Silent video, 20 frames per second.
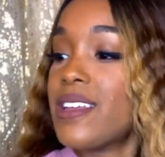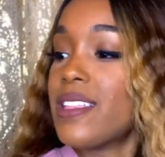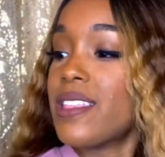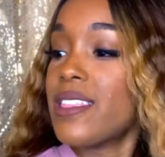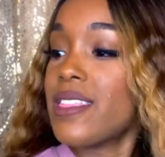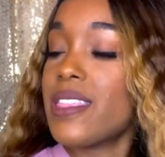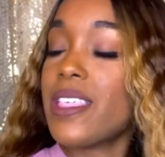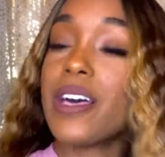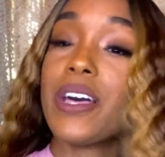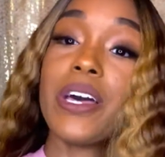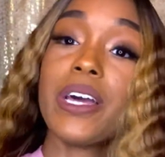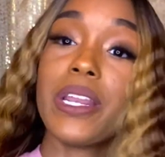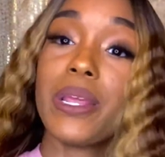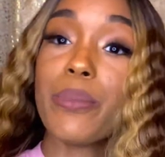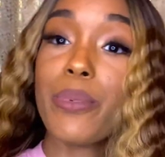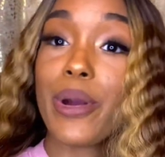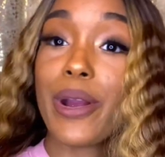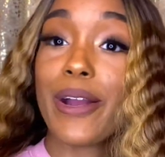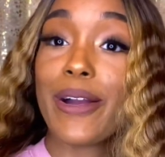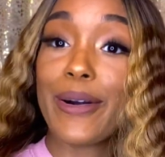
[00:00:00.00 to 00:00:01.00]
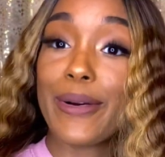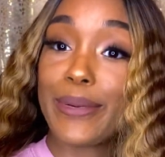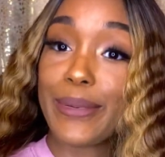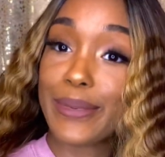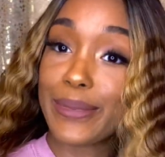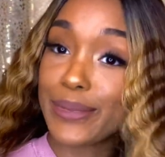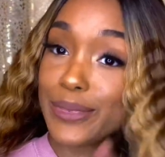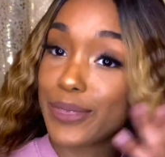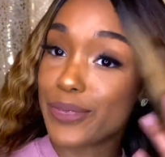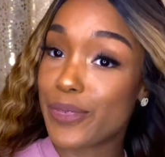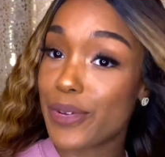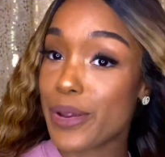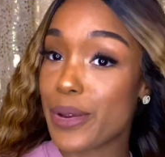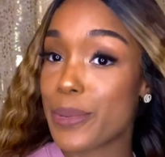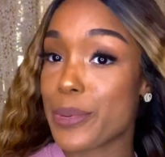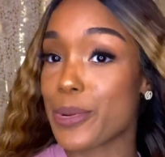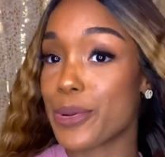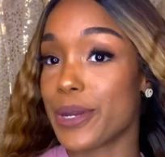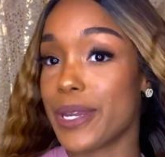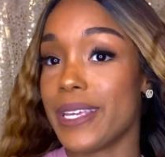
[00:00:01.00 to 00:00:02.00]
That honey brown, very
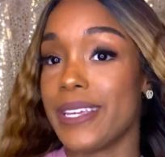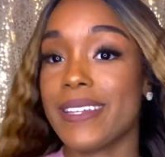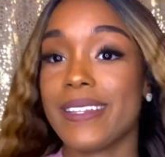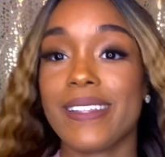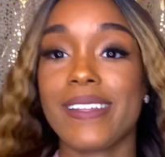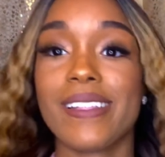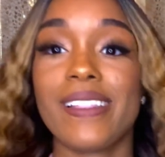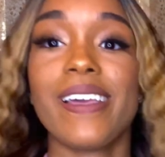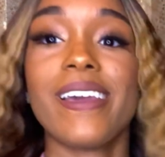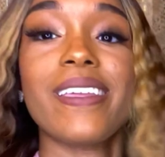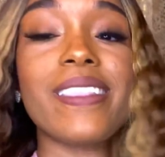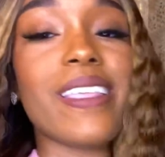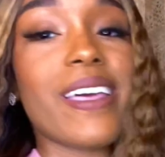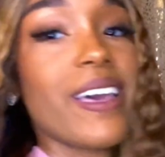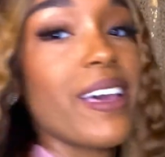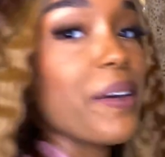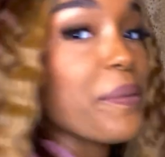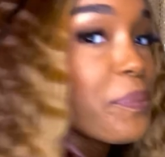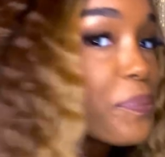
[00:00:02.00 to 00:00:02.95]
pretty. I like that.